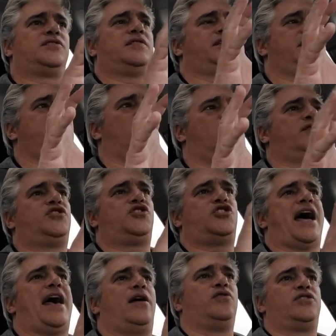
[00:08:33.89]
the Earth's
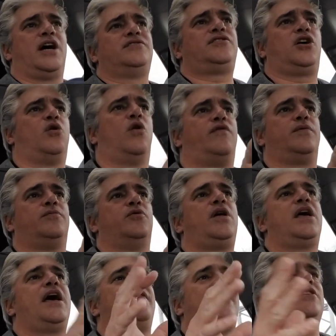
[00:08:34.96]
shadow does go over the moon.
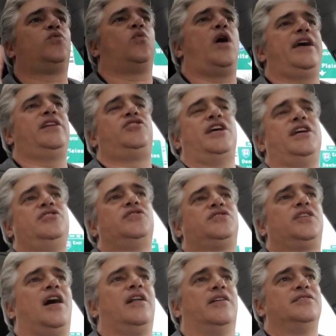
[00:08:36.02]
That's why it changes
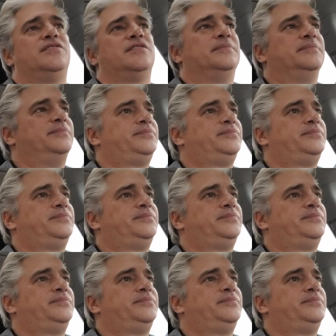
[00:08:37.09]
colors.